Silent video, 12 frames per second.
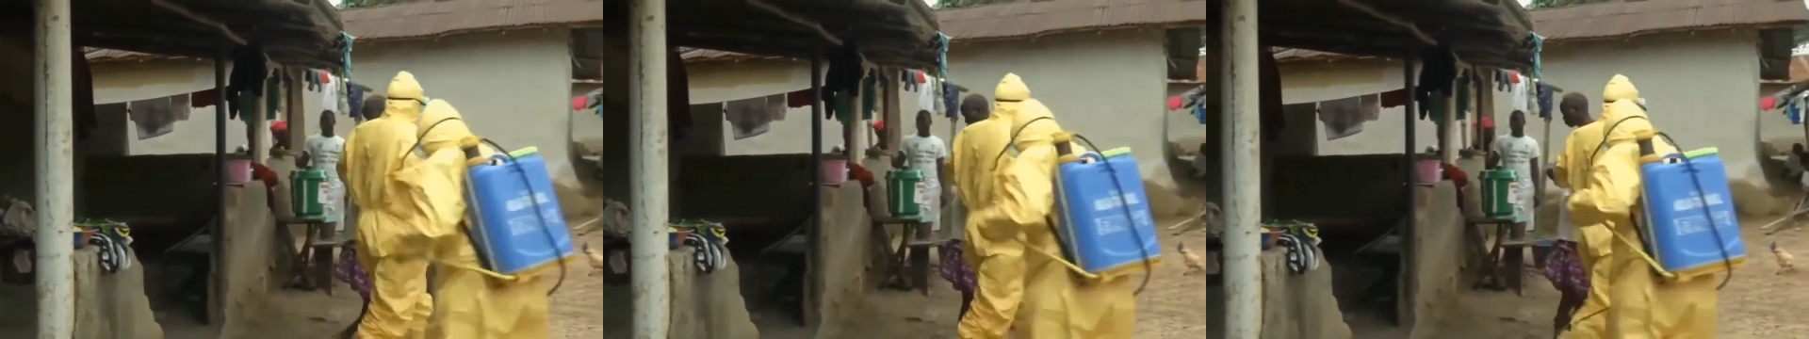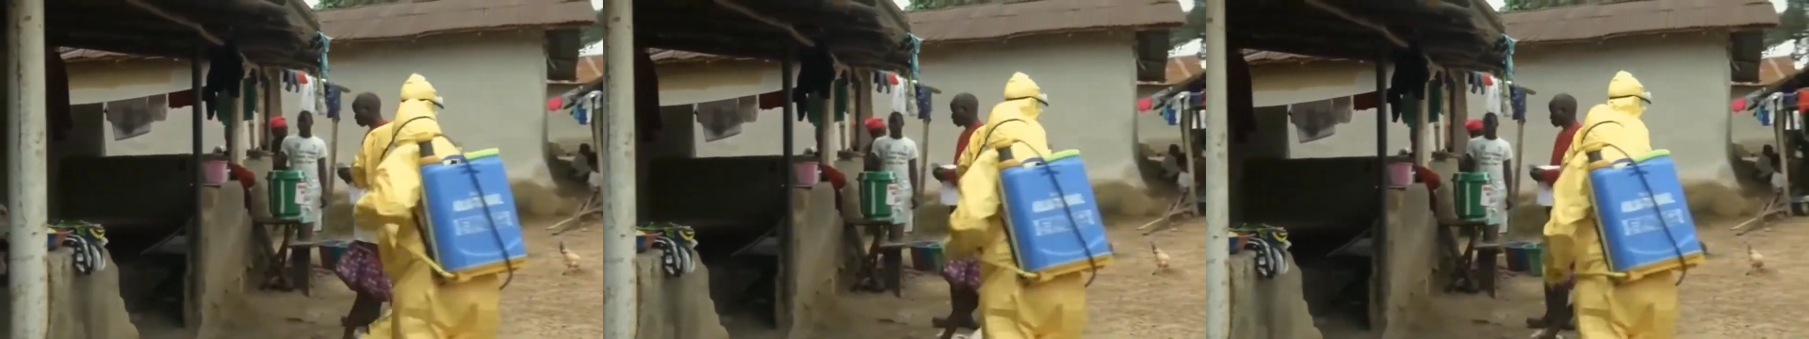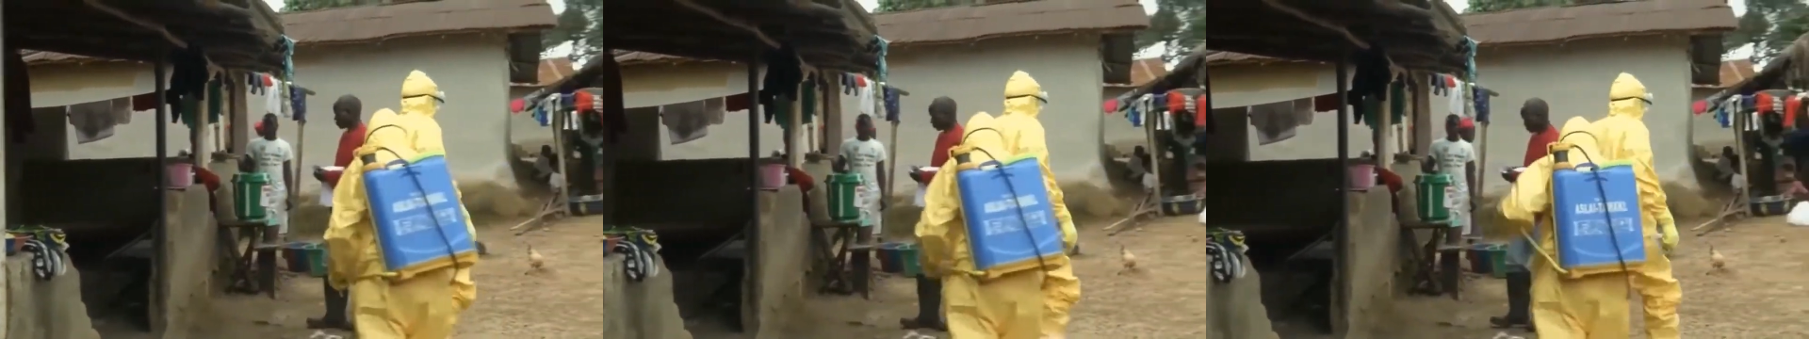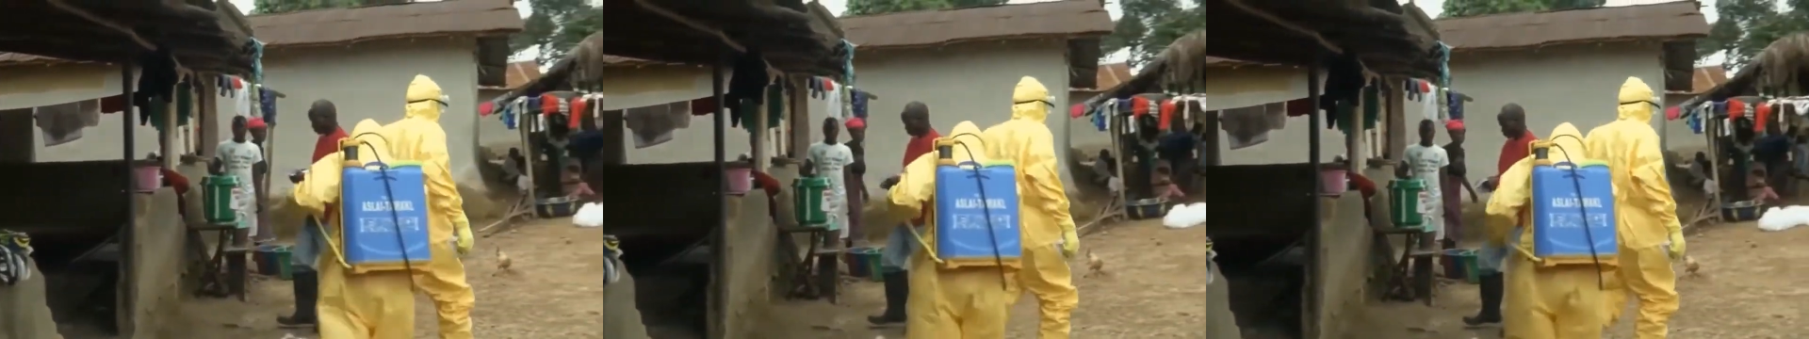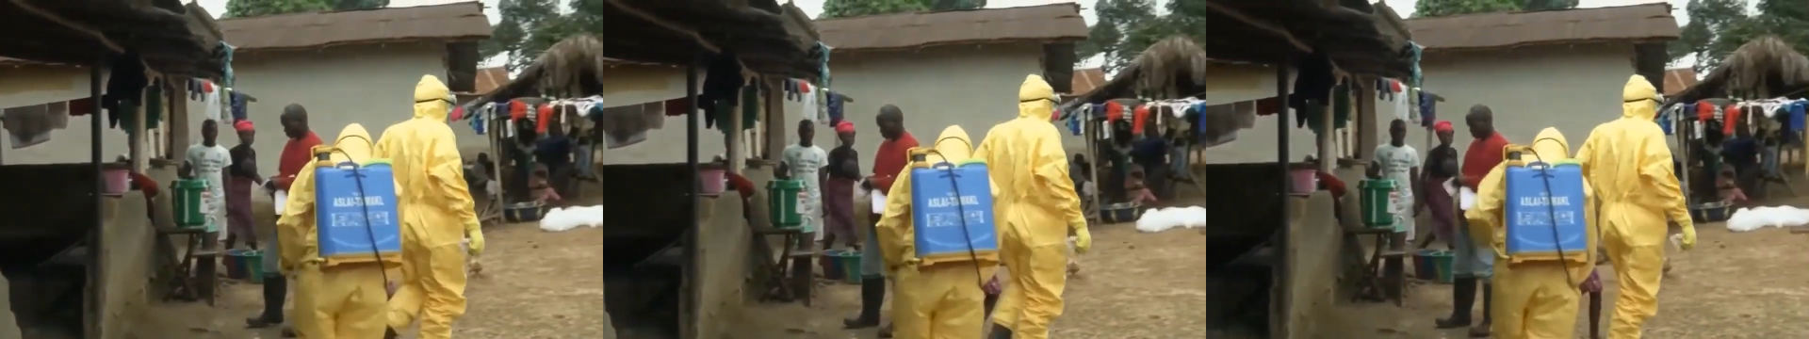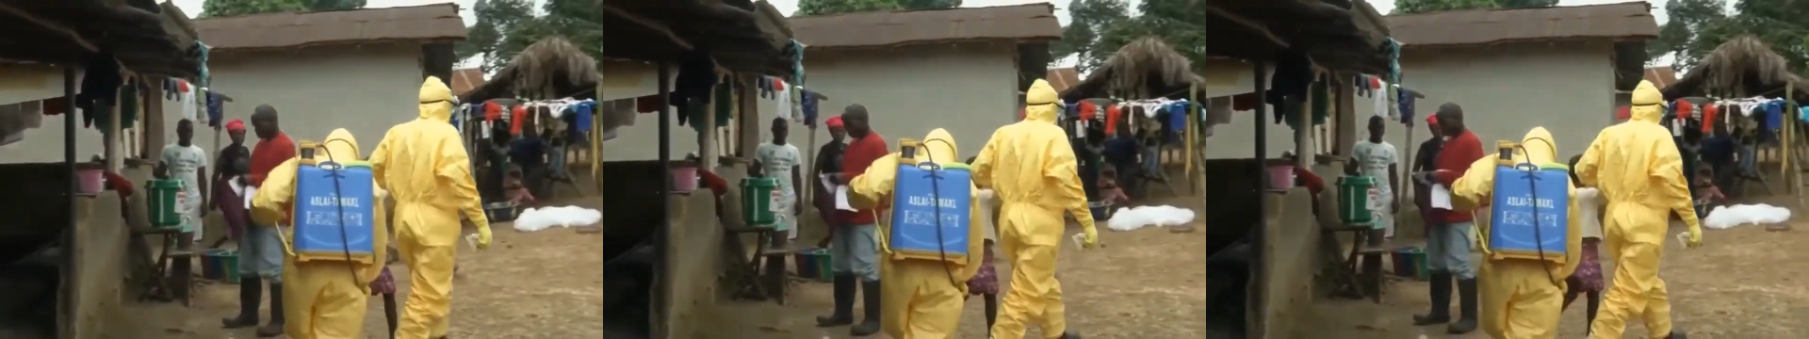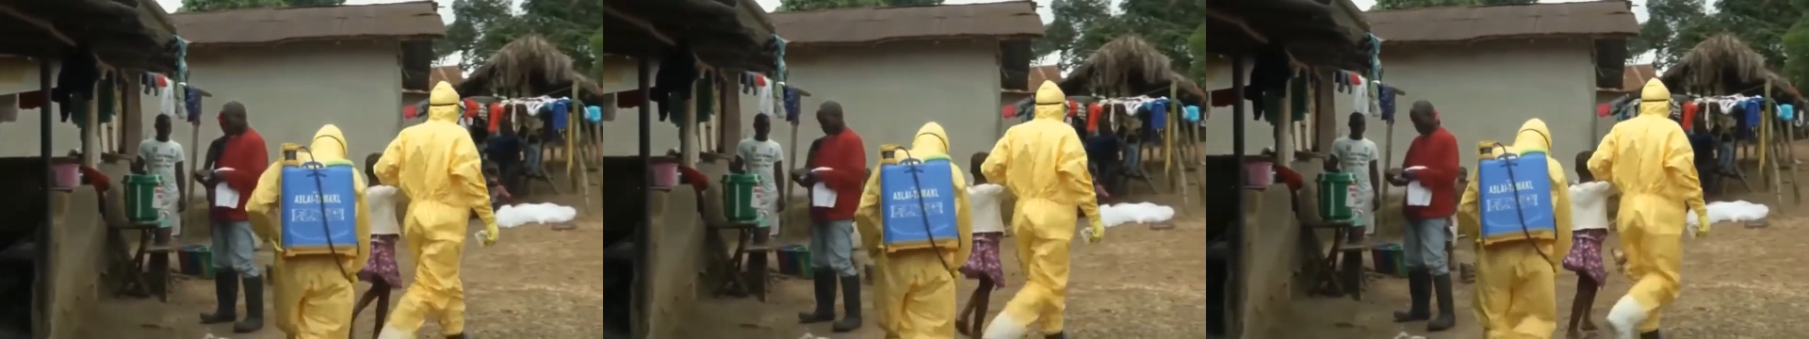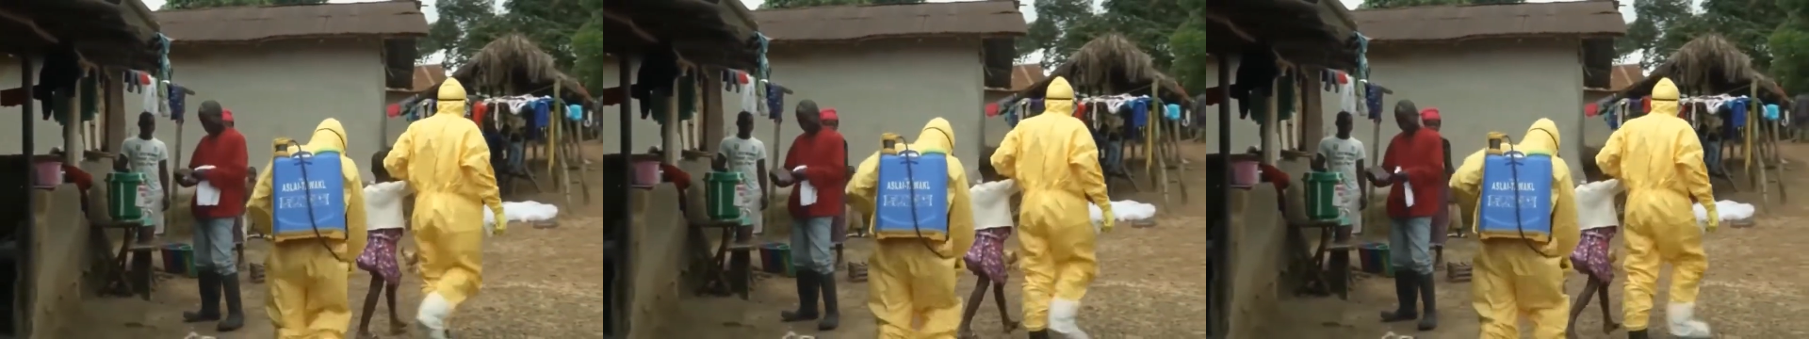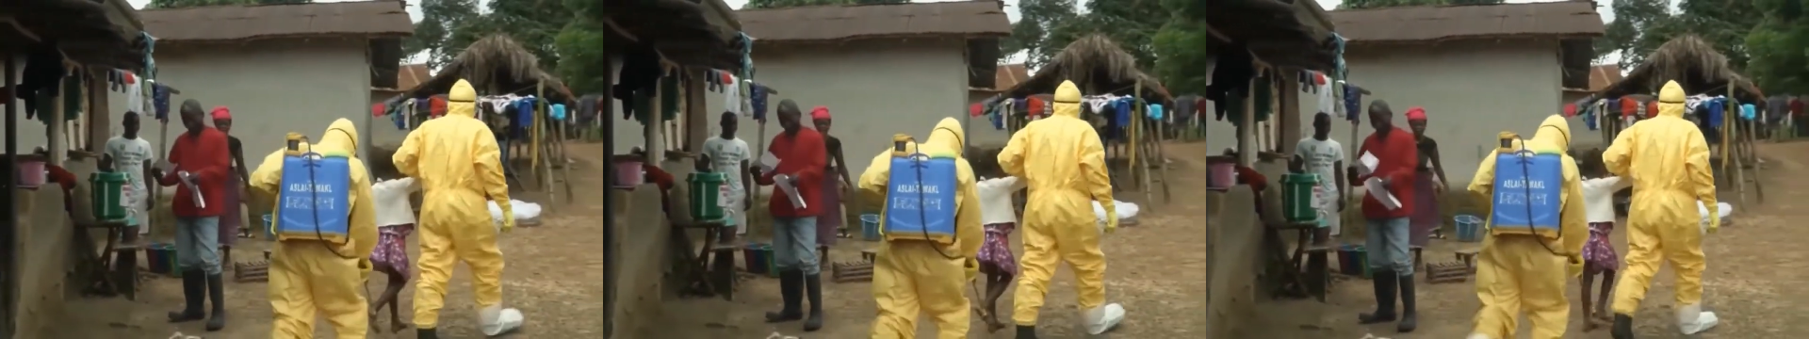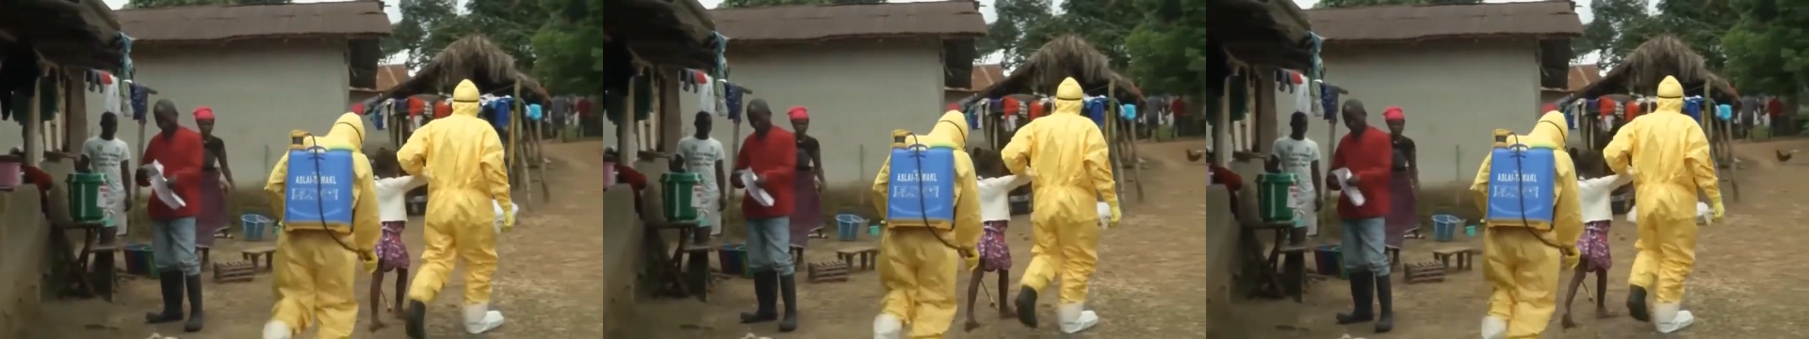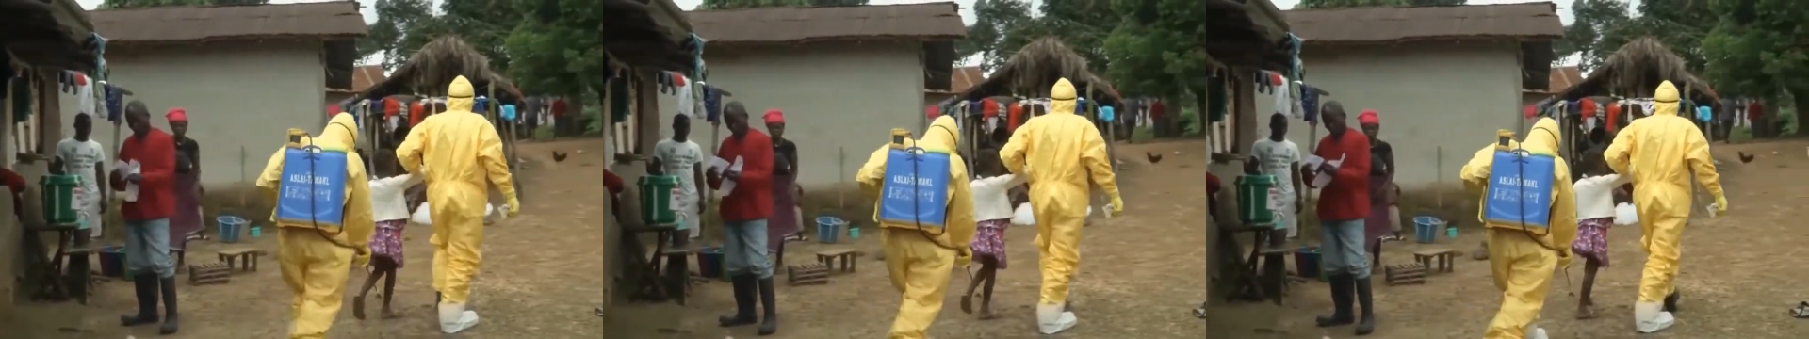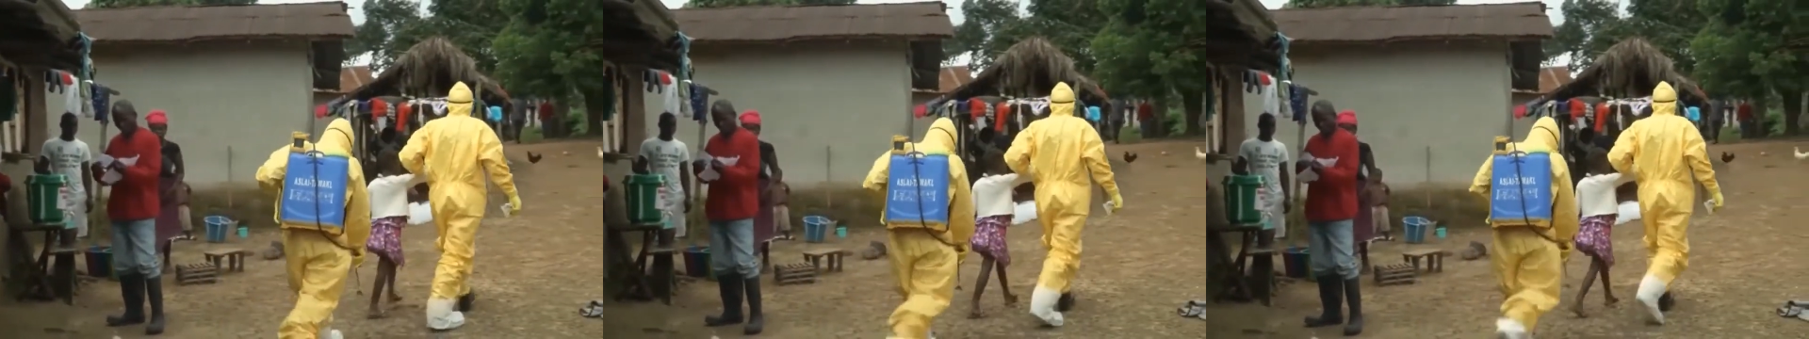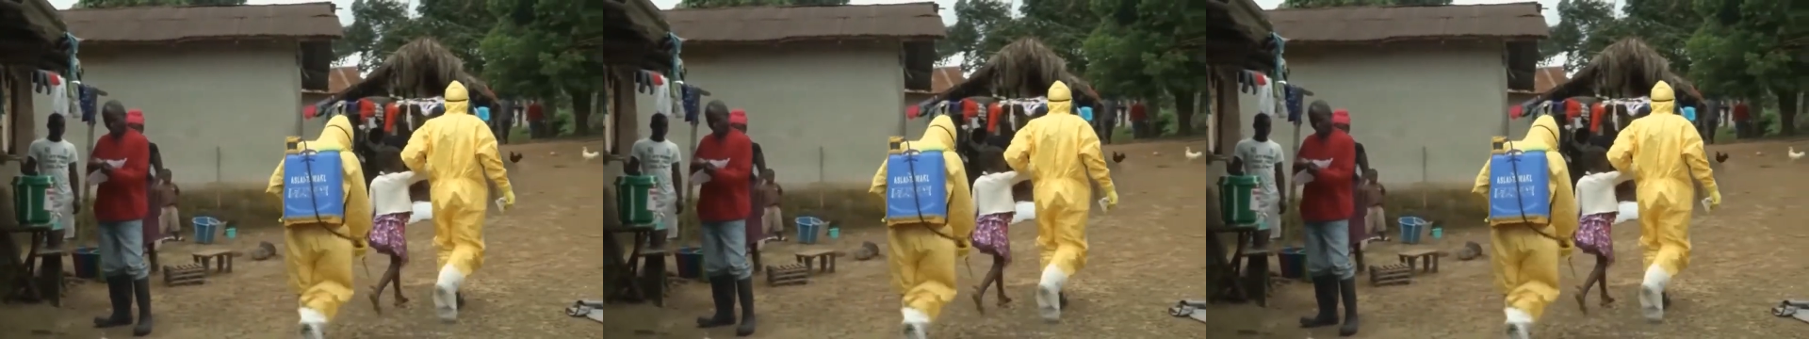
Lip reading: No face is visible, so there are no lips to read.